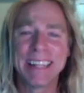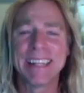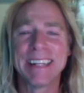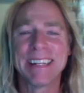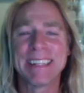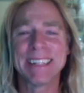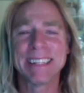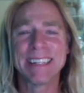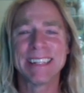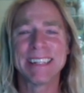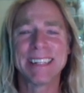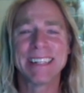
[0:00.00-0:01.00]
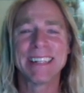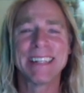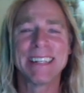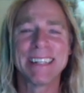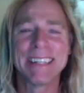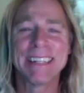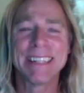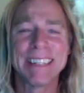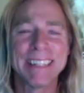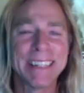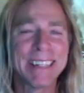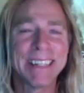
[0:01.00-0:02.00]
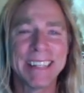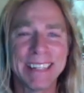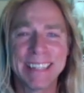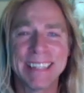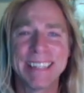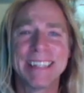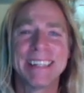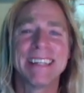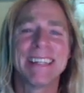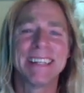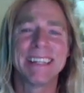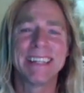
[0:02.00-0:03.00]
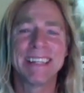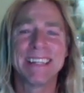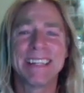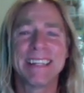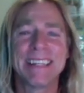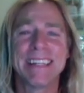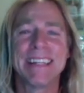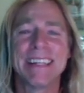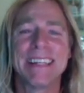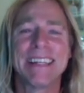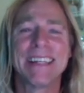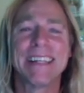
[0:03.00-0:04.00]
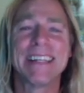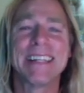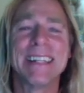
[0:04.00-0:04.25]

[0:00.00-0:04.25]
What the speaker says: (not speaking)